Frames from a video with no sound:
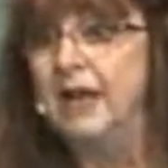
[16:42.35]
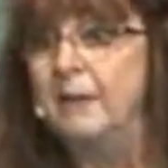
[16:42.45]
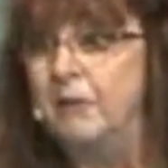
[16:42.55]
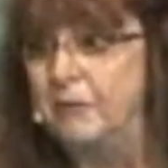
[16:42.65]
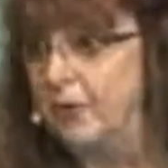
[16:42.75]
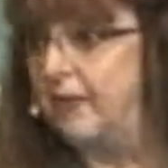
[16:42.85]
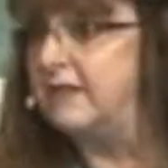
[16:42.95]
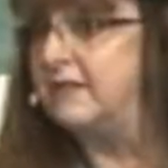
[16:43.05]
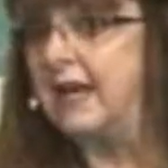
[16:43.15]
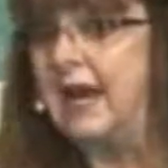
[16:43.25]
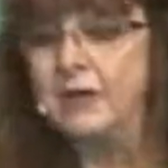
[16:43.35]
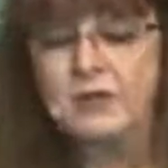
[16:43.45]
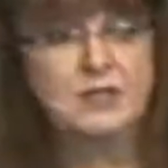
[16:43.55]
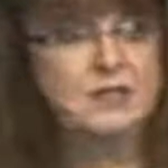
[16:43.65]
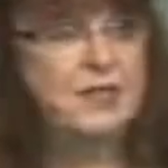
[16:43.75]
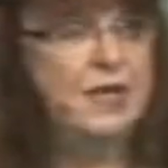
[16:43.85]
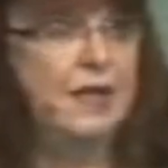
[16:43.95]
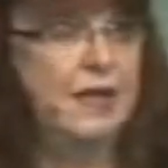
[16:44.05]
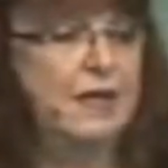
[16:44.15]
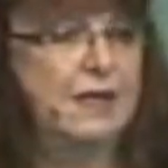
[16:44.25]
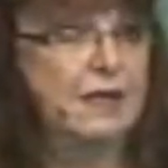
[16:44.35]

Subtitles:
before they set out to sea,